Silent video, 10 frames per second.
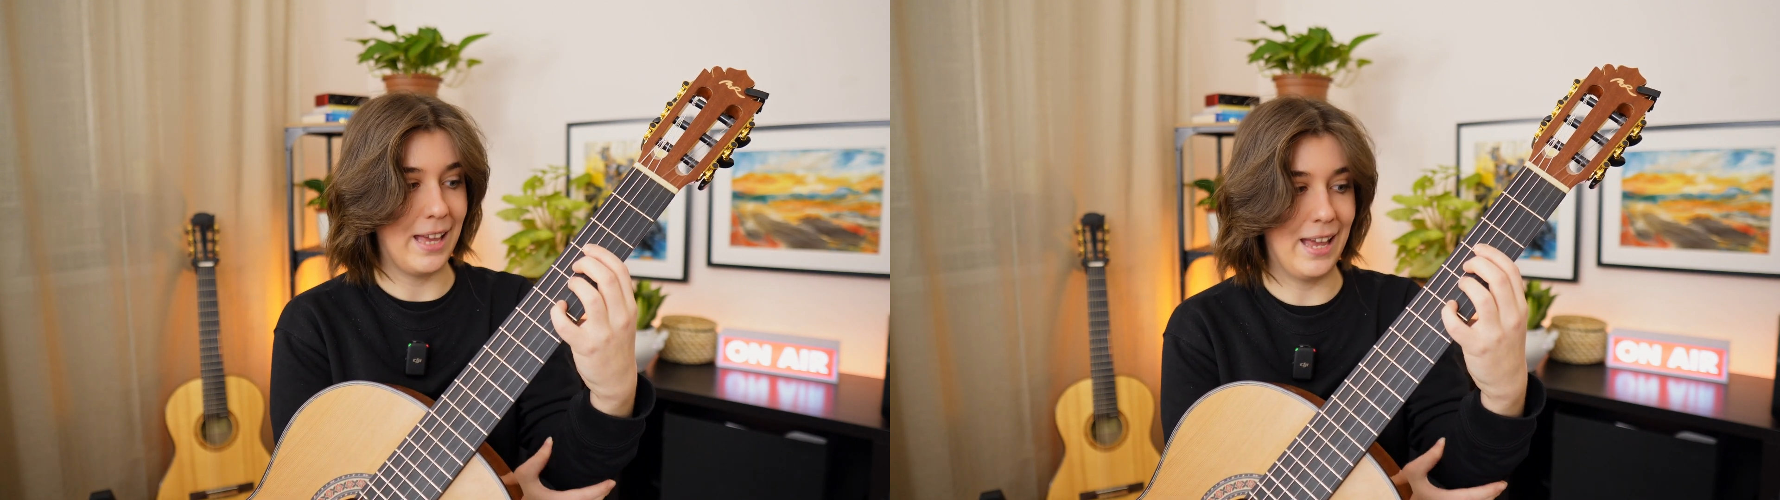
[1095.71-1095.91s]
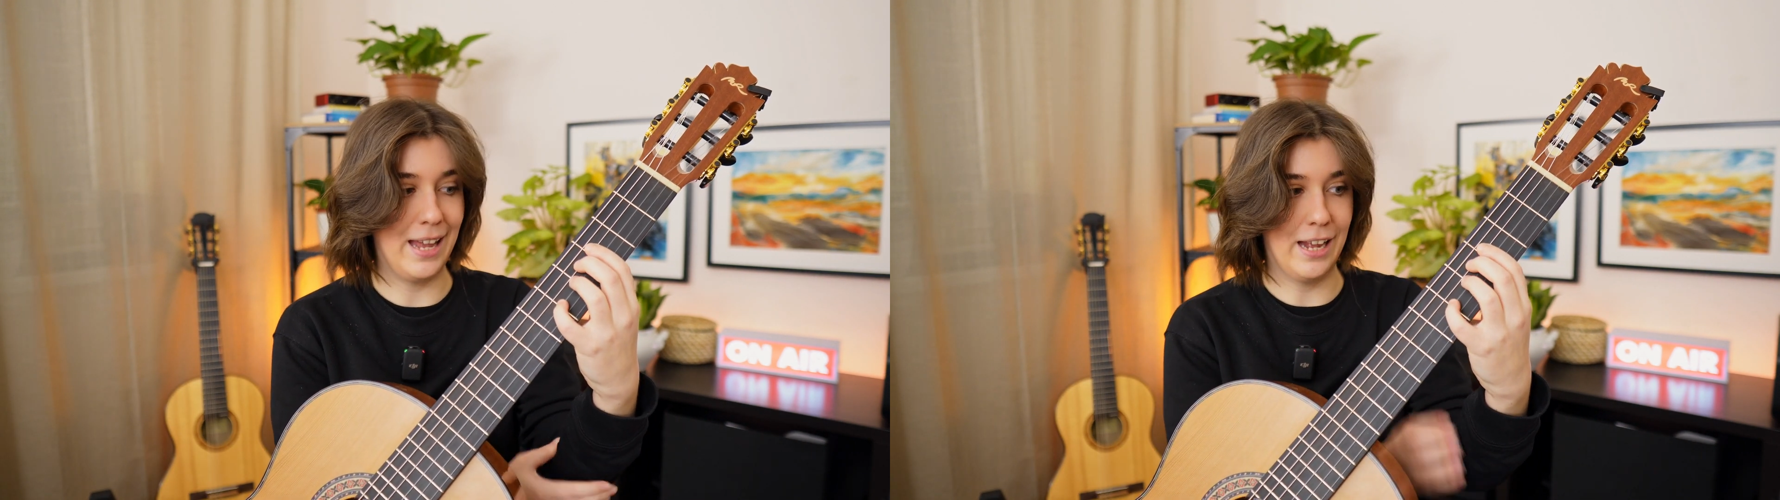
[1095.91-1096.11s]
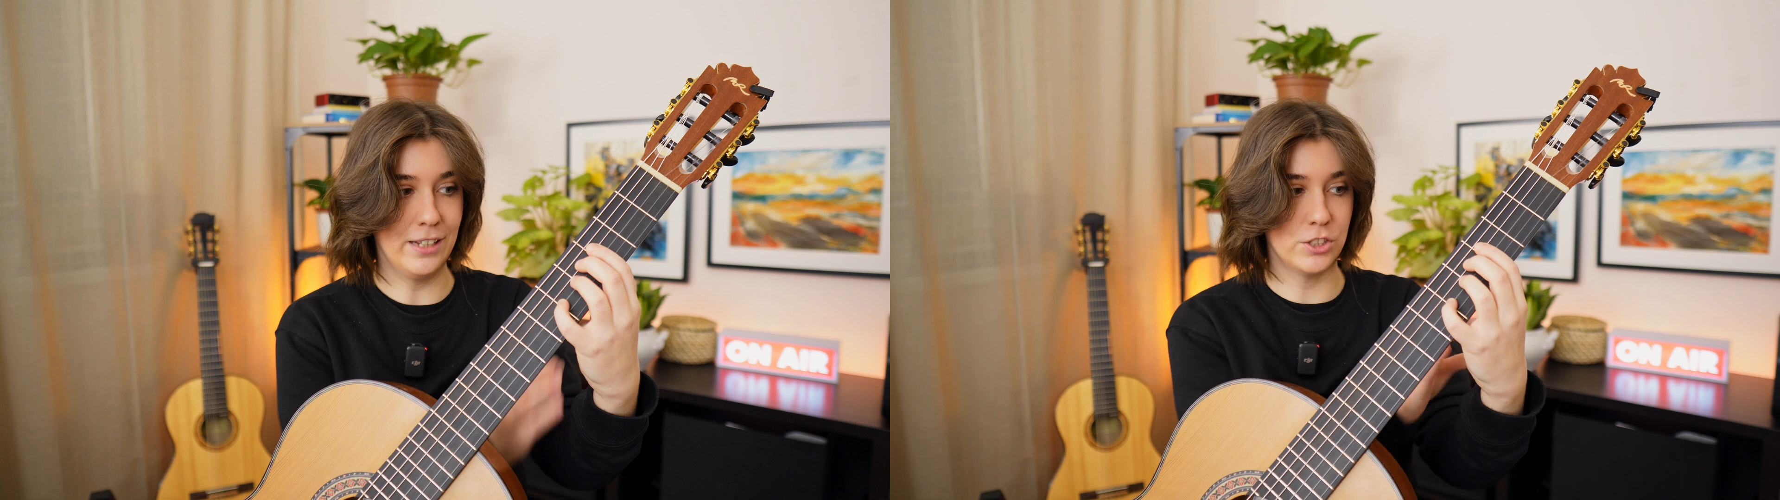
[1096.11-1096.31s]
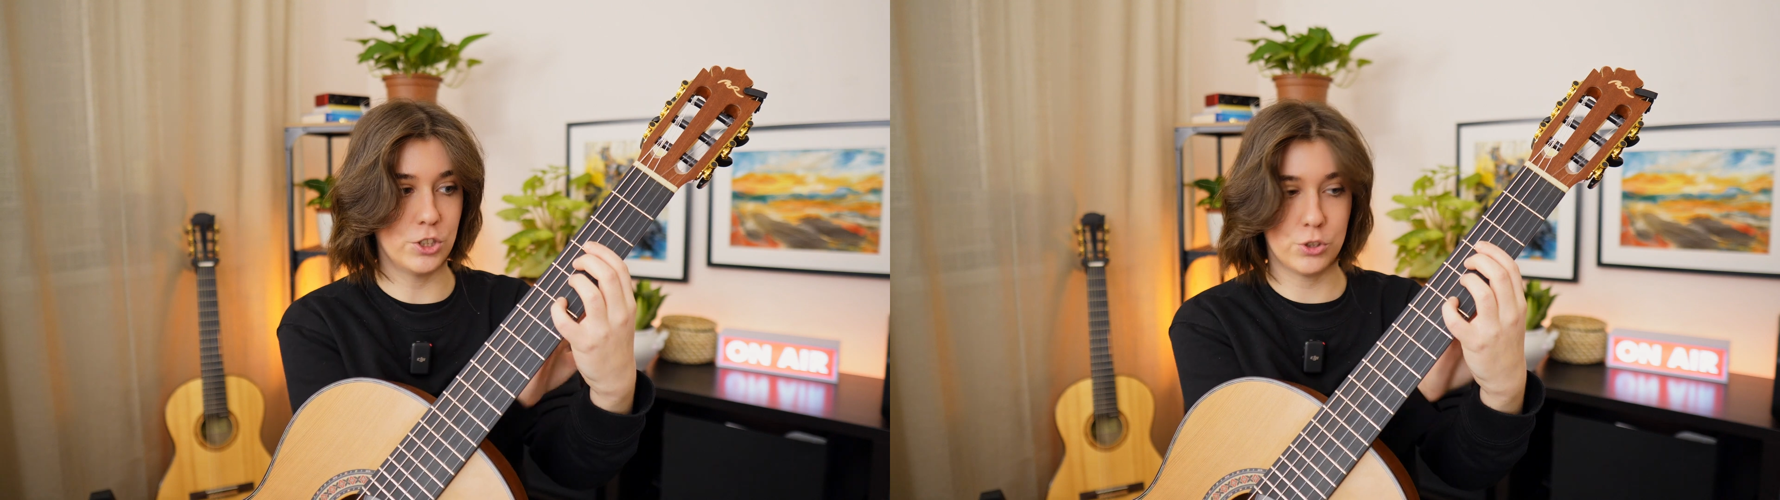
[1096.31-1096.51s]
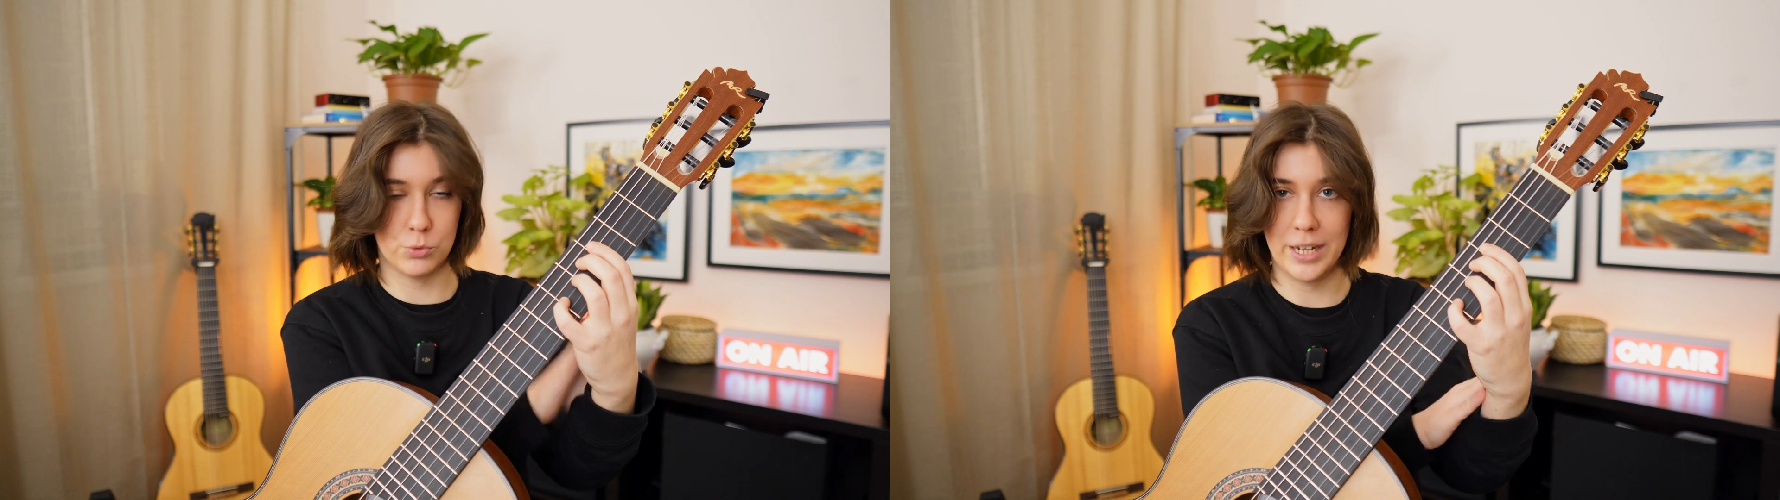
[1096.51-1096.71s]
and
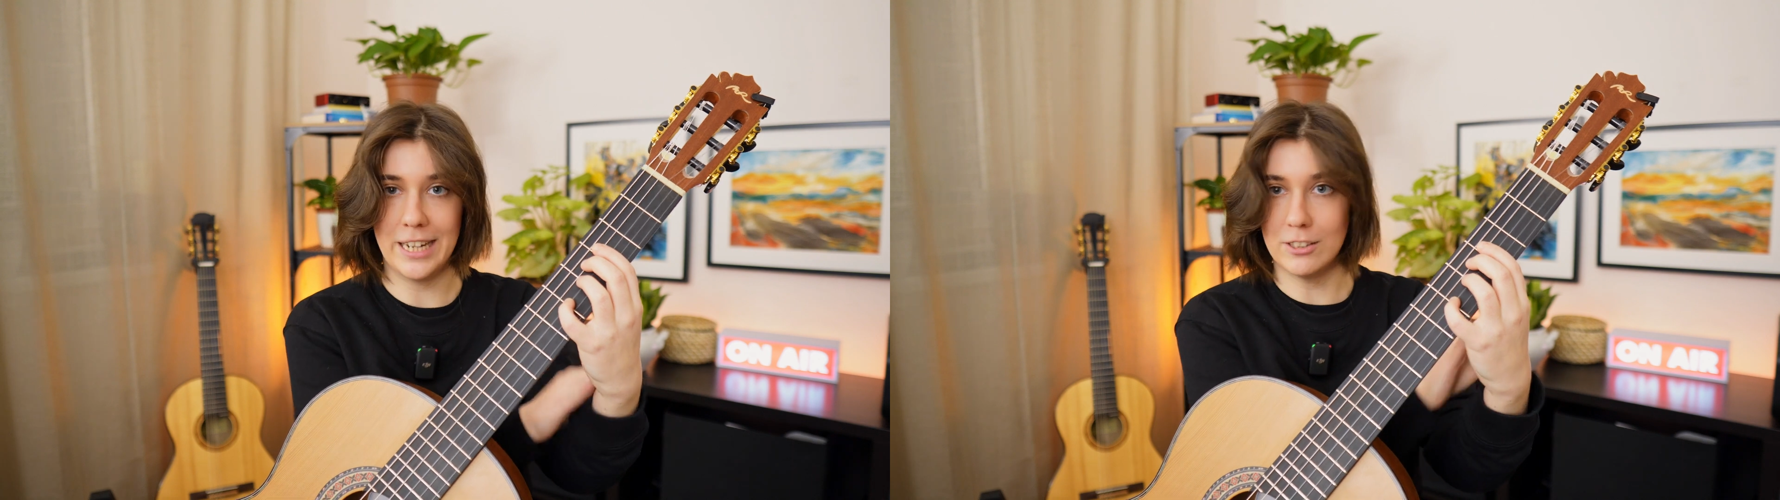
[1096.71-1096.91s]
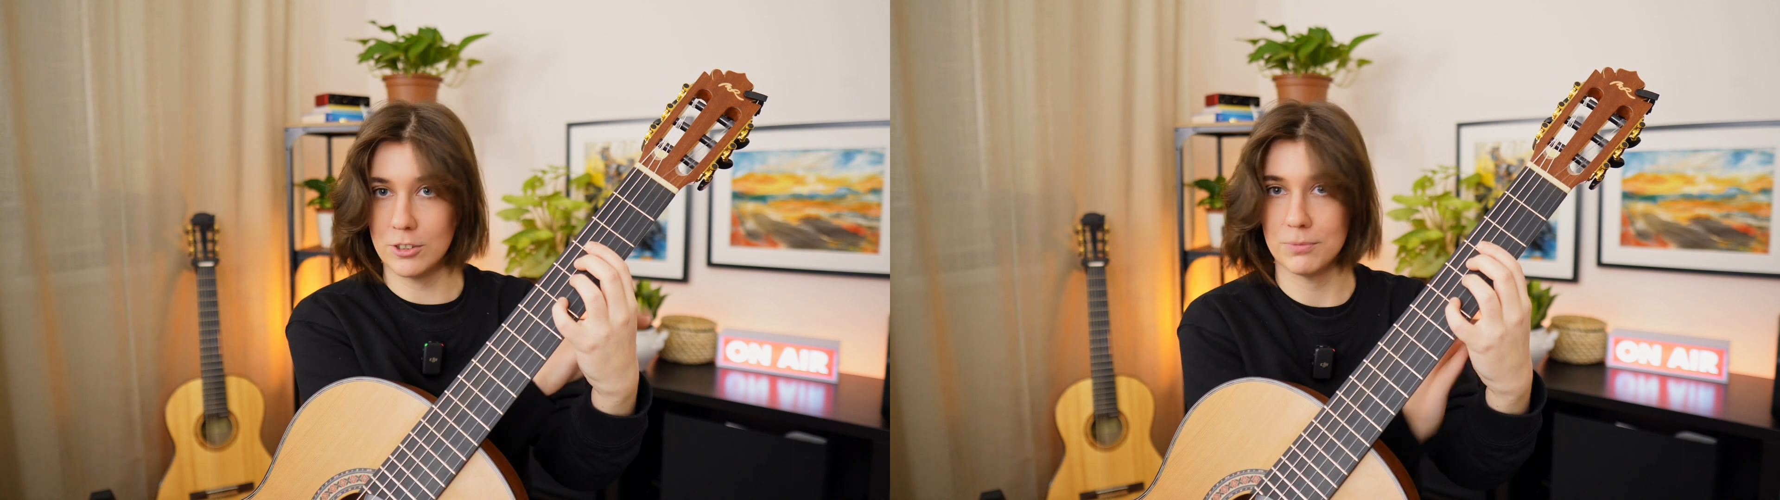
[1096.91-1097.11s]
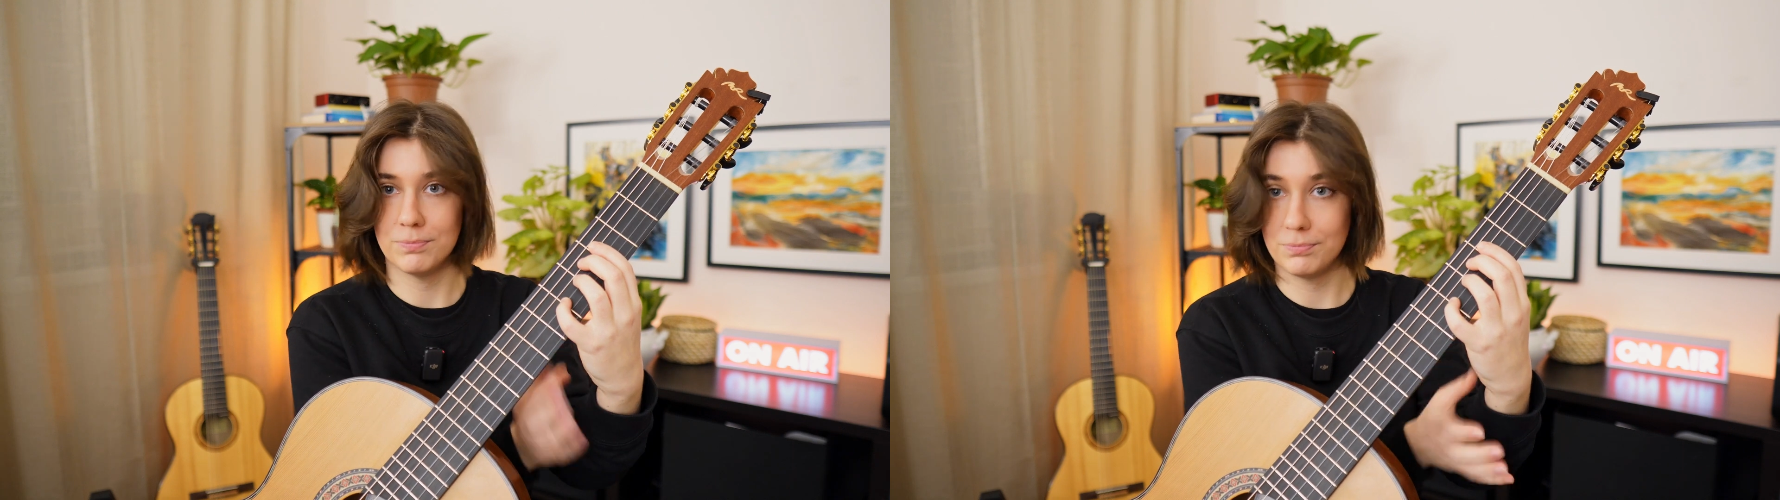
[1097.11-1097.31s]
straight